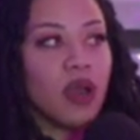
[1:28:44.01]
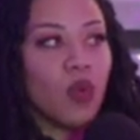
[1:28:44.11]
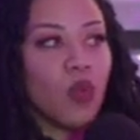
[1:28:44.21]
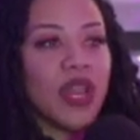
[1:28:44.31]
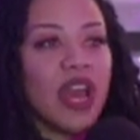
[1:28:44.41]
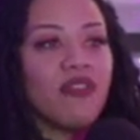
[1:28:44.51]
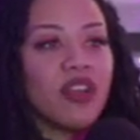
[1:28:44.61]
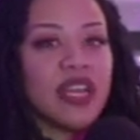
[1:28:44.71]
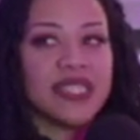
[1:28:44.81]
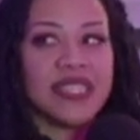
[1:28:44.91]
whatever
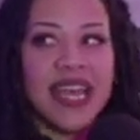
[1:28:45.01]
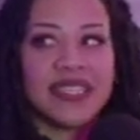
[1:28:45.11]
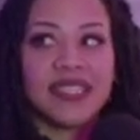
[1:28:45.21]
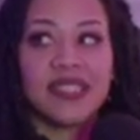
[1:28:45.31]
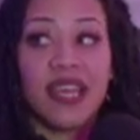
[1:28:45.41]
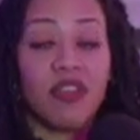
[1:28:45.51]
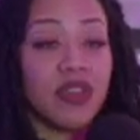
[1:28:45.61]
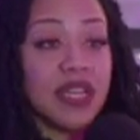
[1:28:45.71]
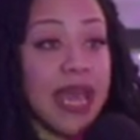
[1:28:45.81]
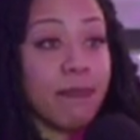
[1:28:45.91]
is
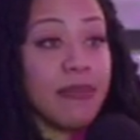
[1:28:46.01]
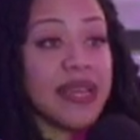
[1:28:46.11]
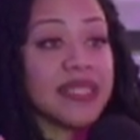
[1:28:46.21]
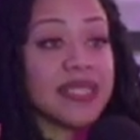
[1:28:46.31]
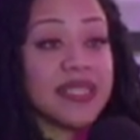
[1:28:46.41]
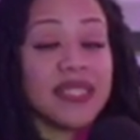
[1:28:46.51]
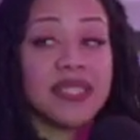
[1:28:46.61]
necessary that makes sense